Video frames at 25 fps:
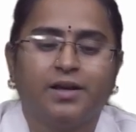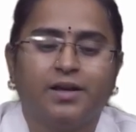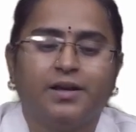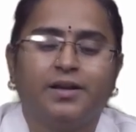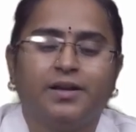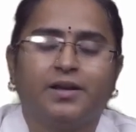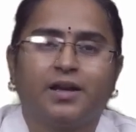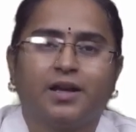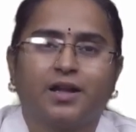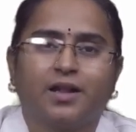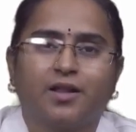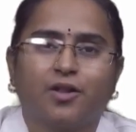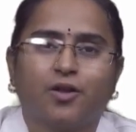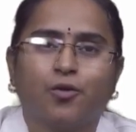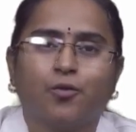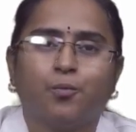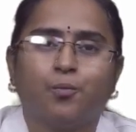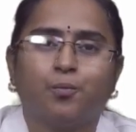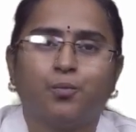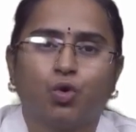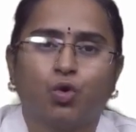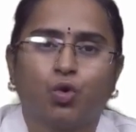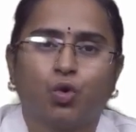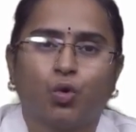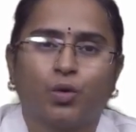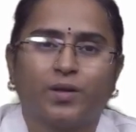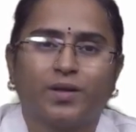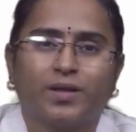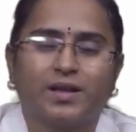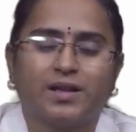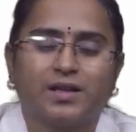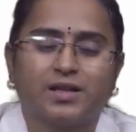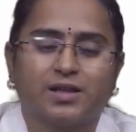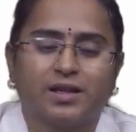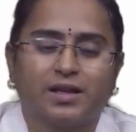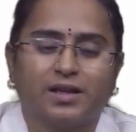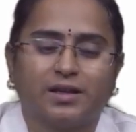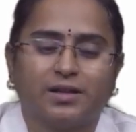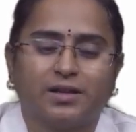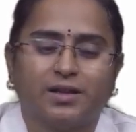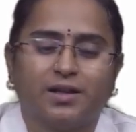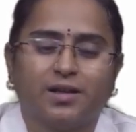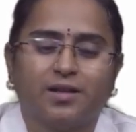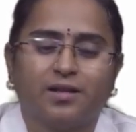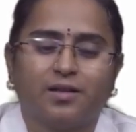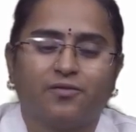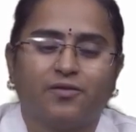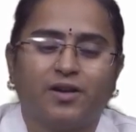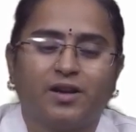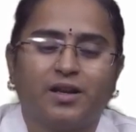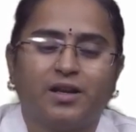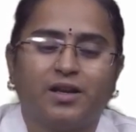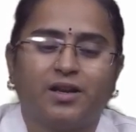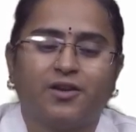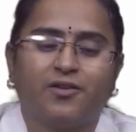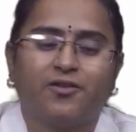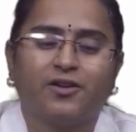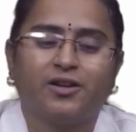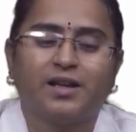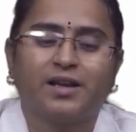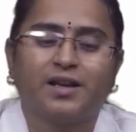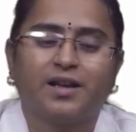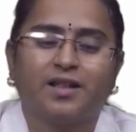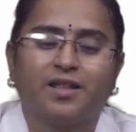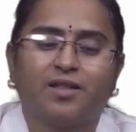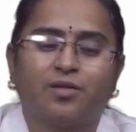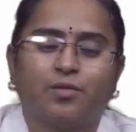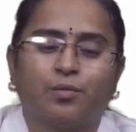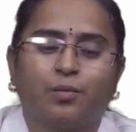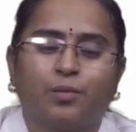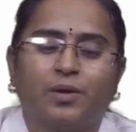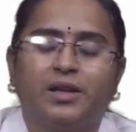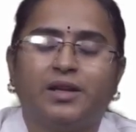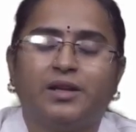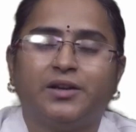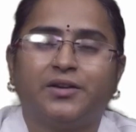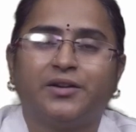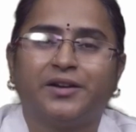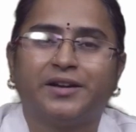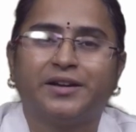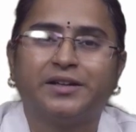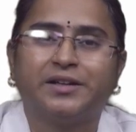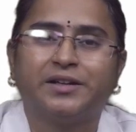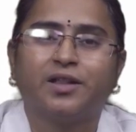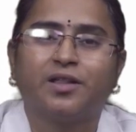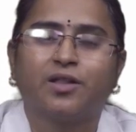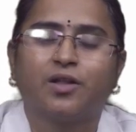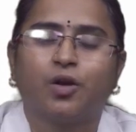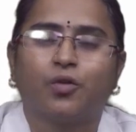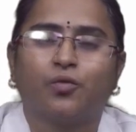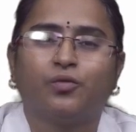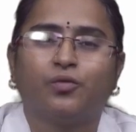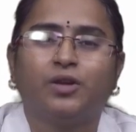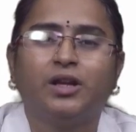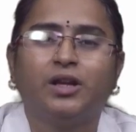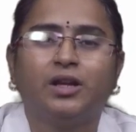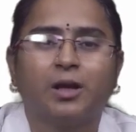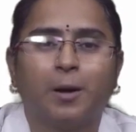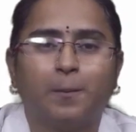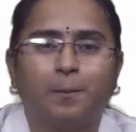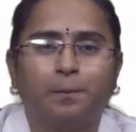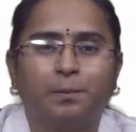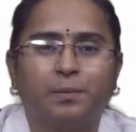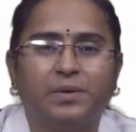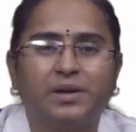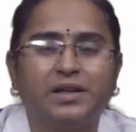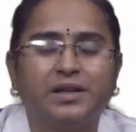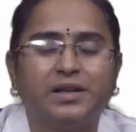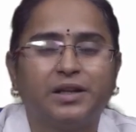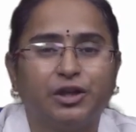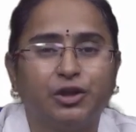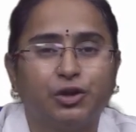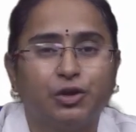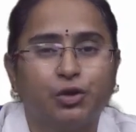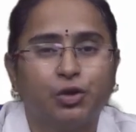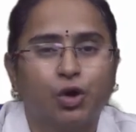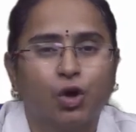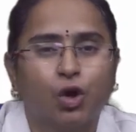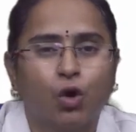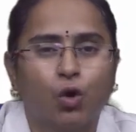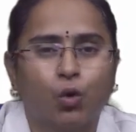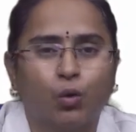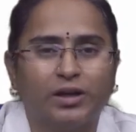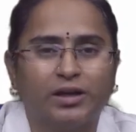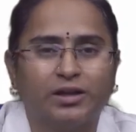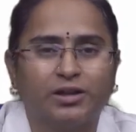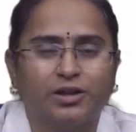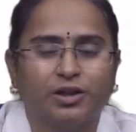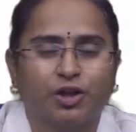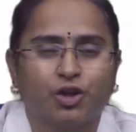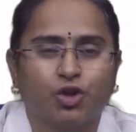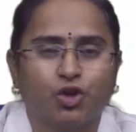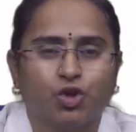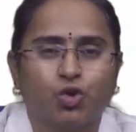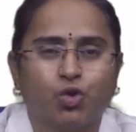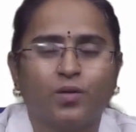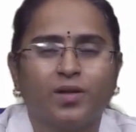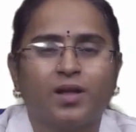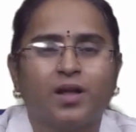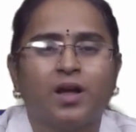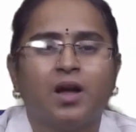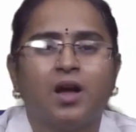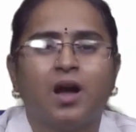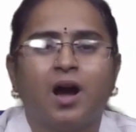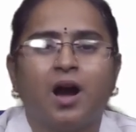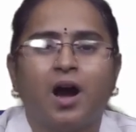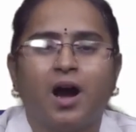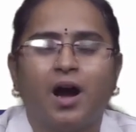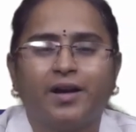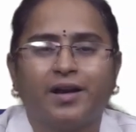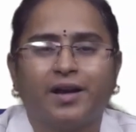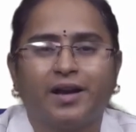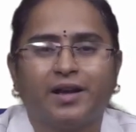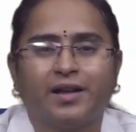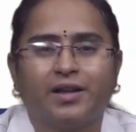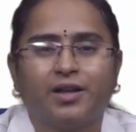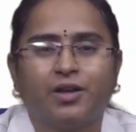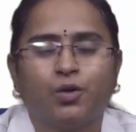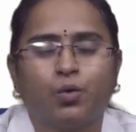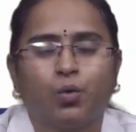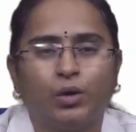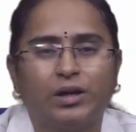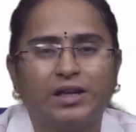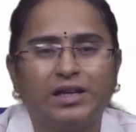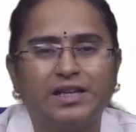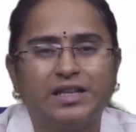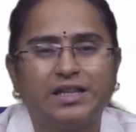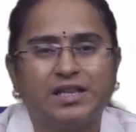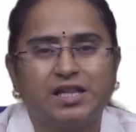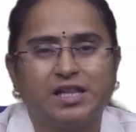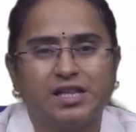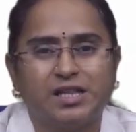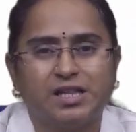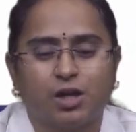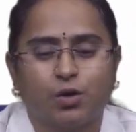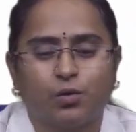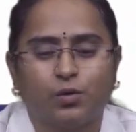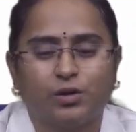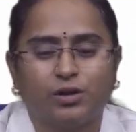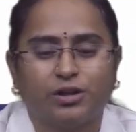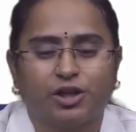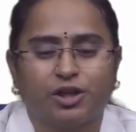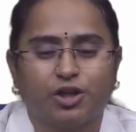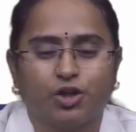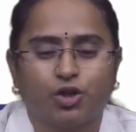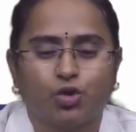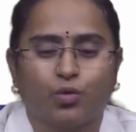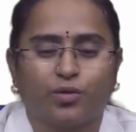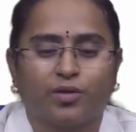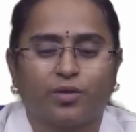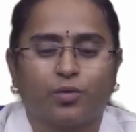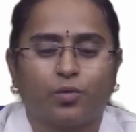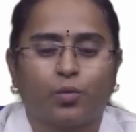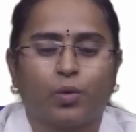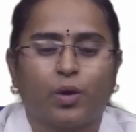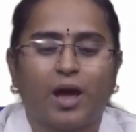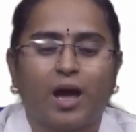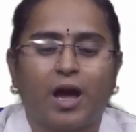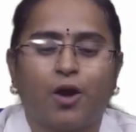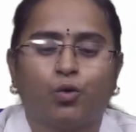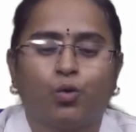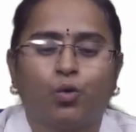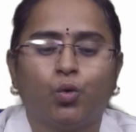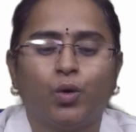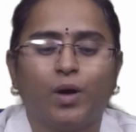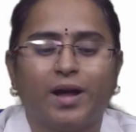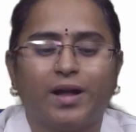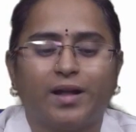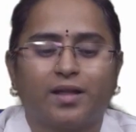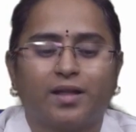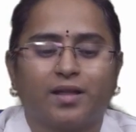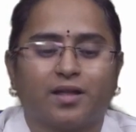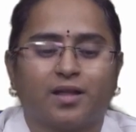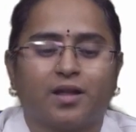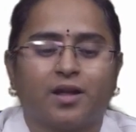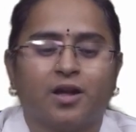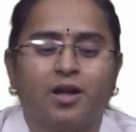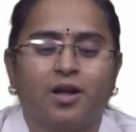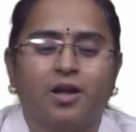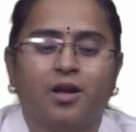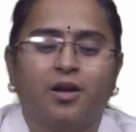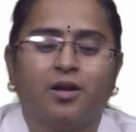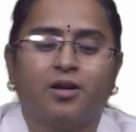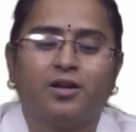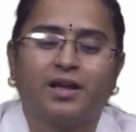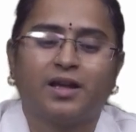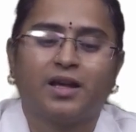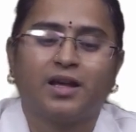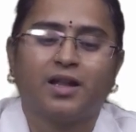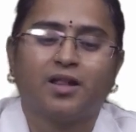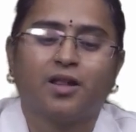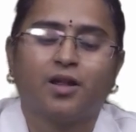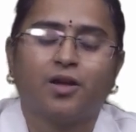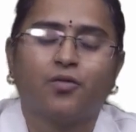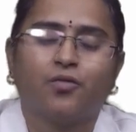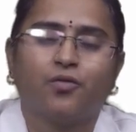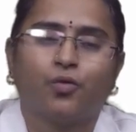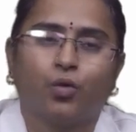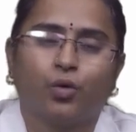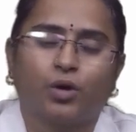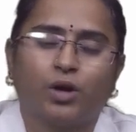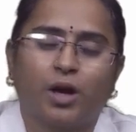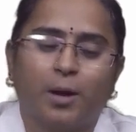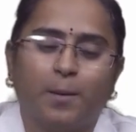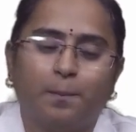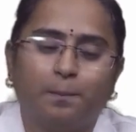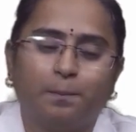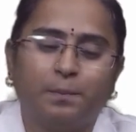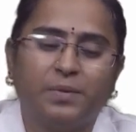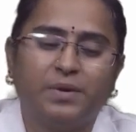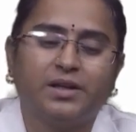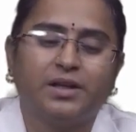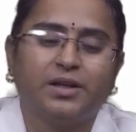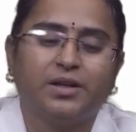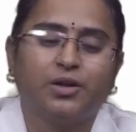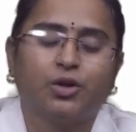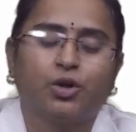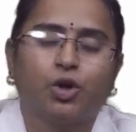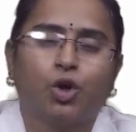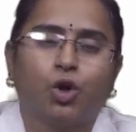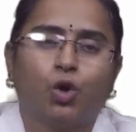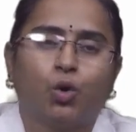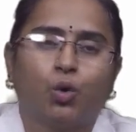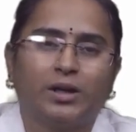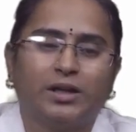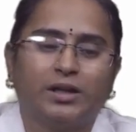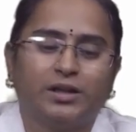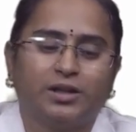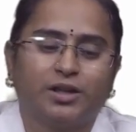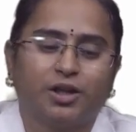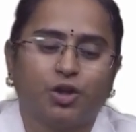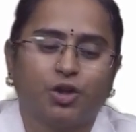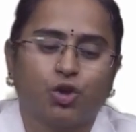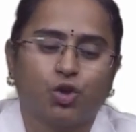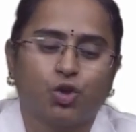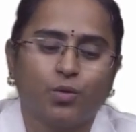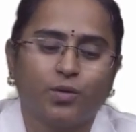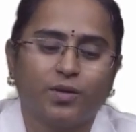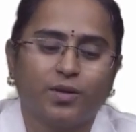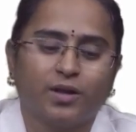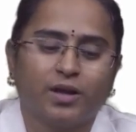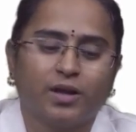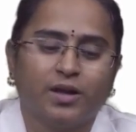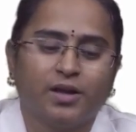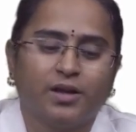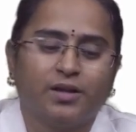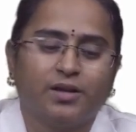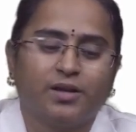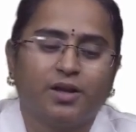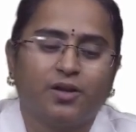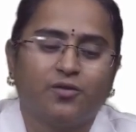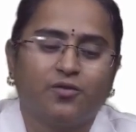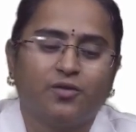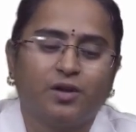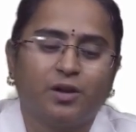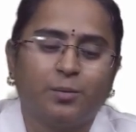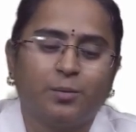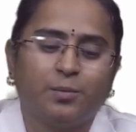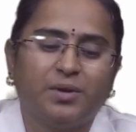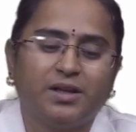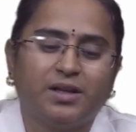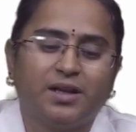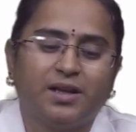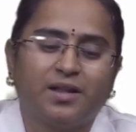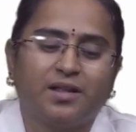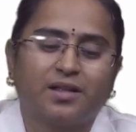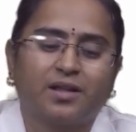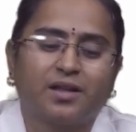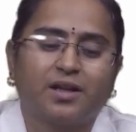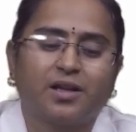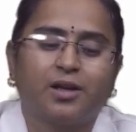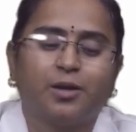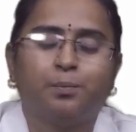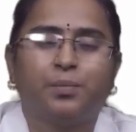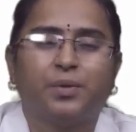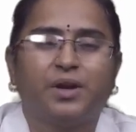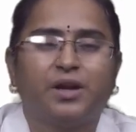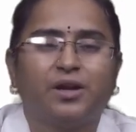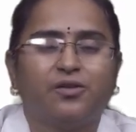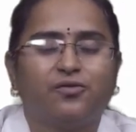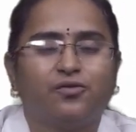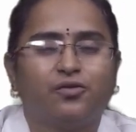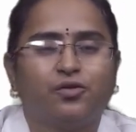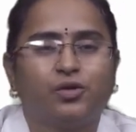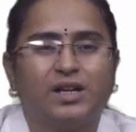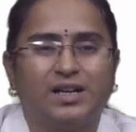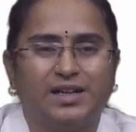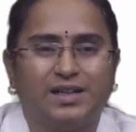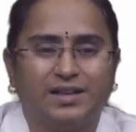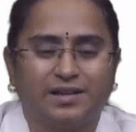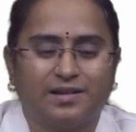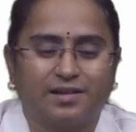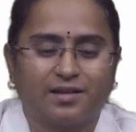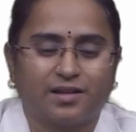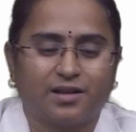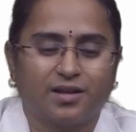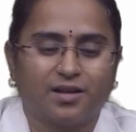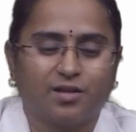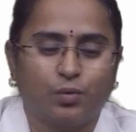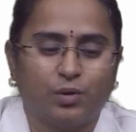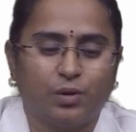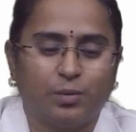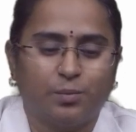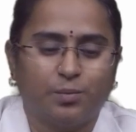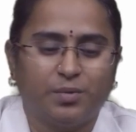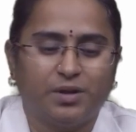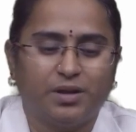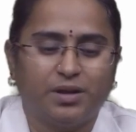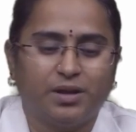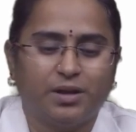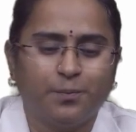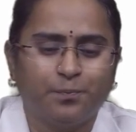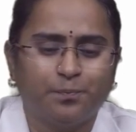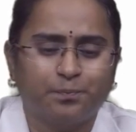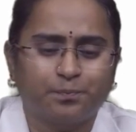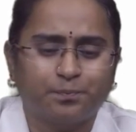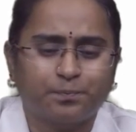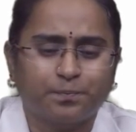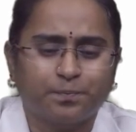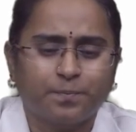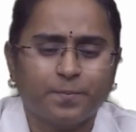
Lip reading: In case of mucosal status, whenever there is redness of the complete intraoral tissues or either only gingival tissues, we have to assess. In case of complete intraoral tissues, there will be discrete painful ulcers will be there,